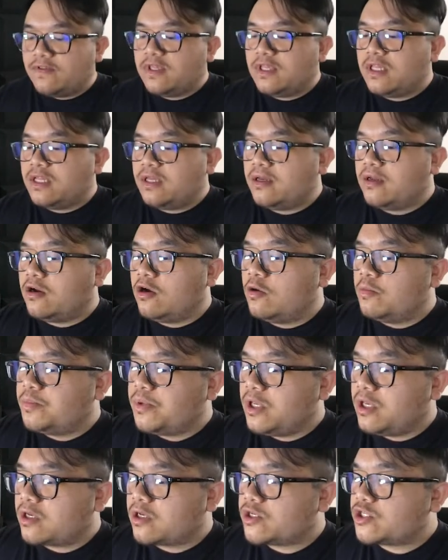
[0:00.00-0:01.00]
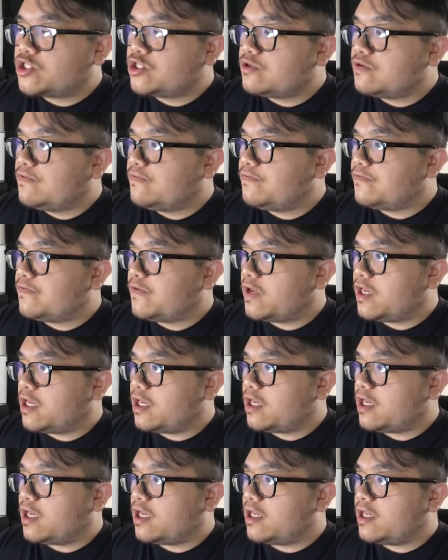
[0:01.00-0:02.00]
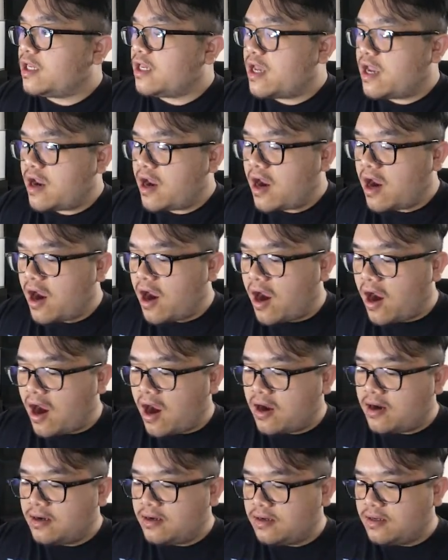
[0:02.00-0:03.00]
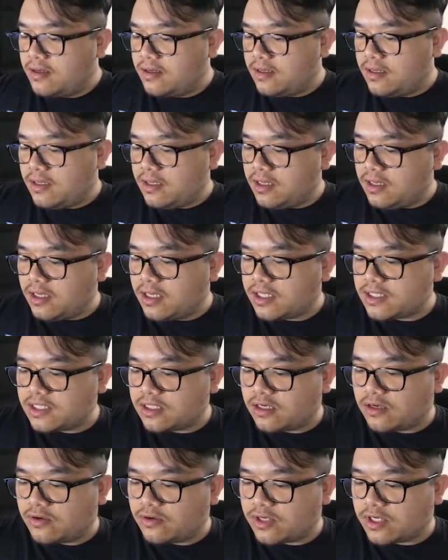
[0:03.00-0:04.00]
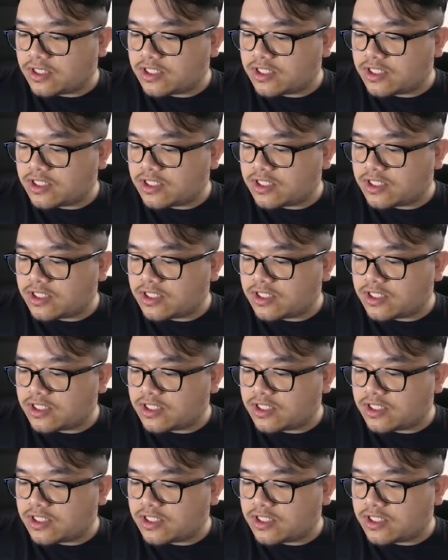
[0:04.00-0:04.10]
Little Pikachu V. Yeah. He gets to go in